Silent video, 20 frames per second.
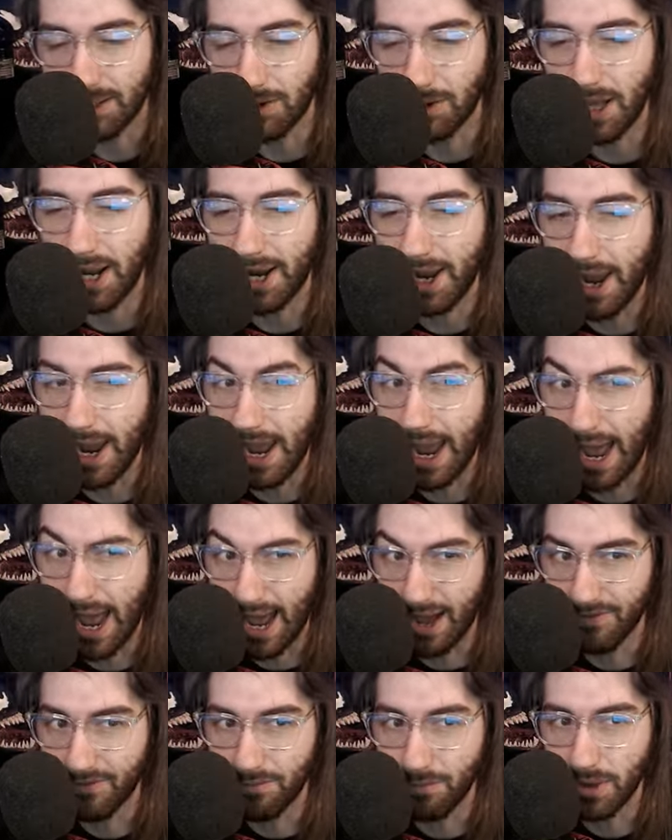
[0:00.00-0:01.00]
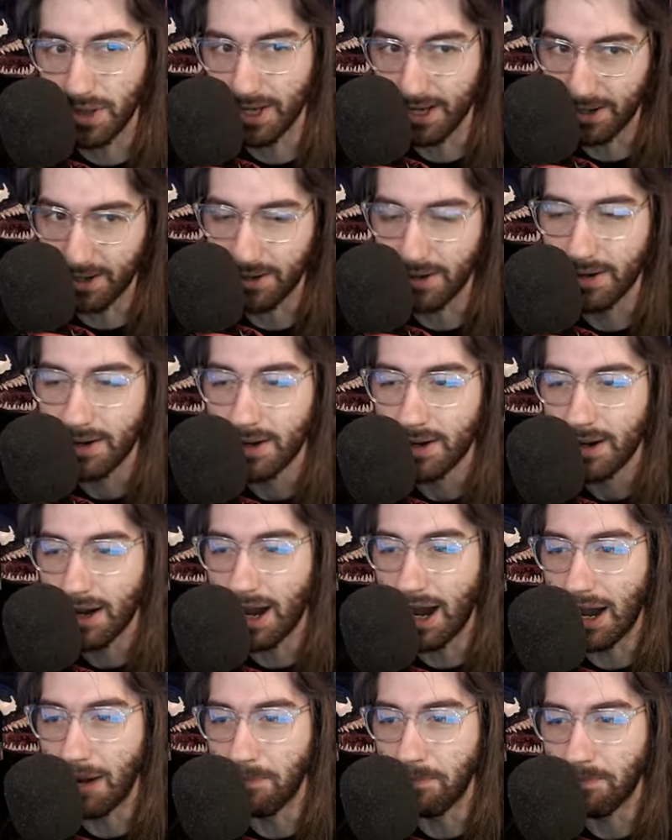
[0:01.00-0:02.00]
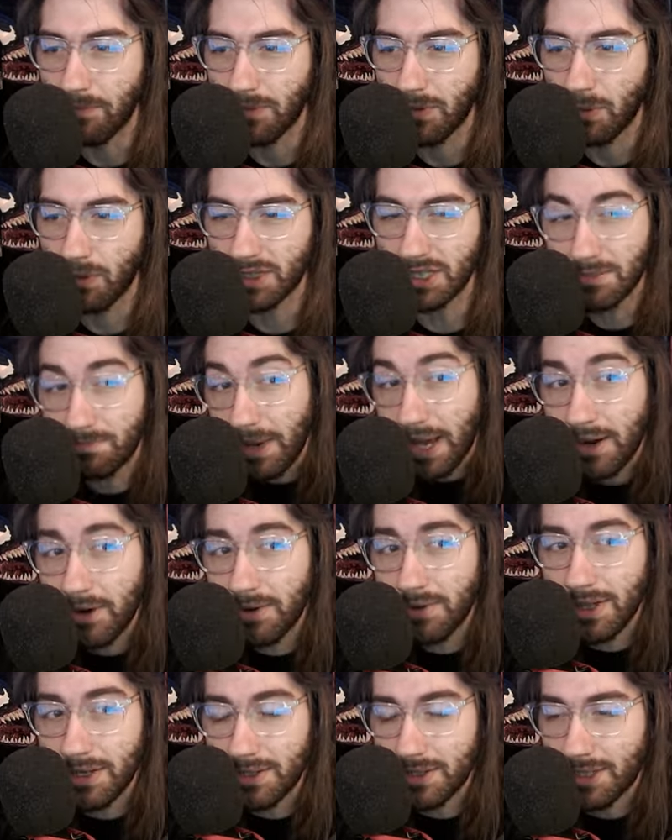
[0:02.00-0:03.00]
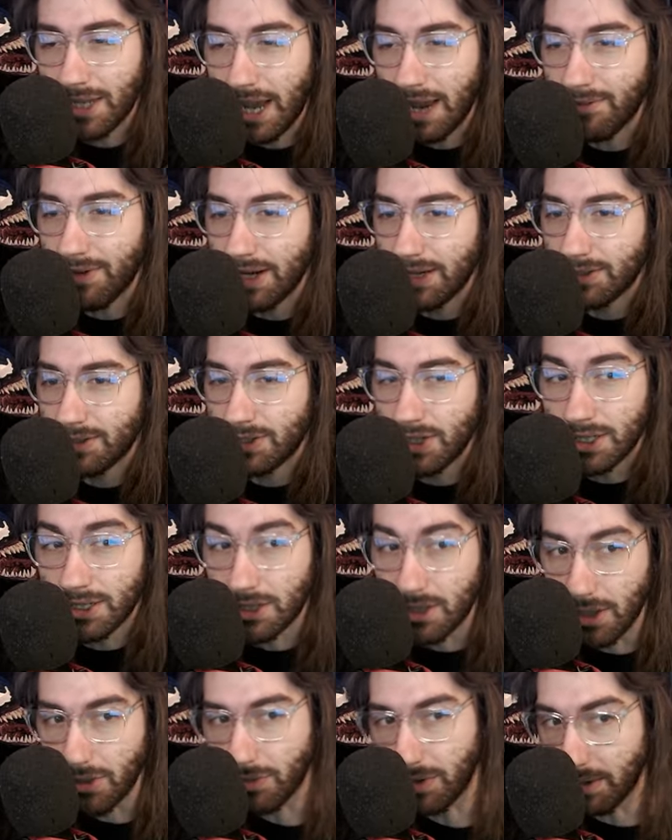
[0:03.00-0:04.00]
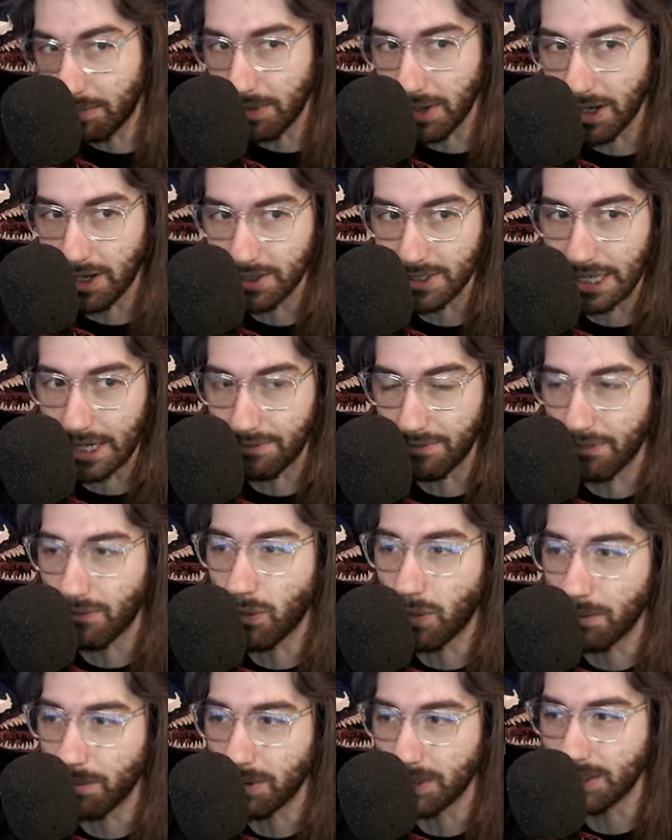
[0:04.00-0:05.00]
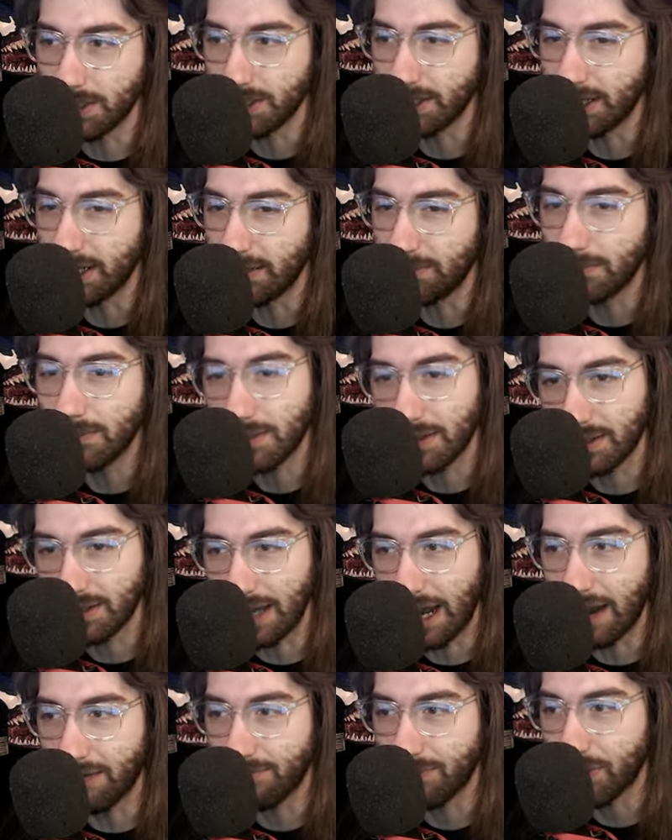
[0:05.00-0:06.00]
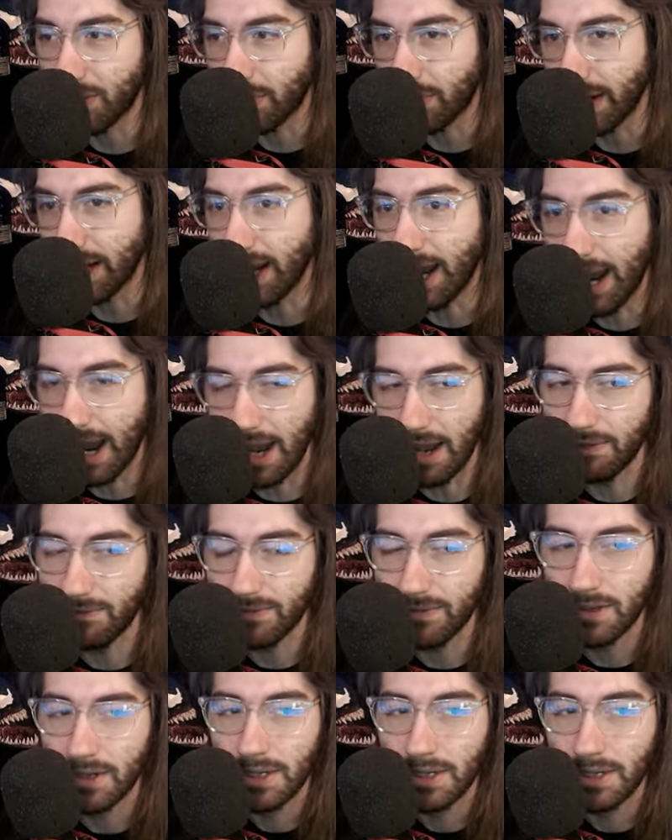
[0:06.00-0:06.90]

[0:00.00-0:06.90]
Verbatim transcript: They're like a half player, um, which is better than just having just the three players out of a four person team to have three and a half.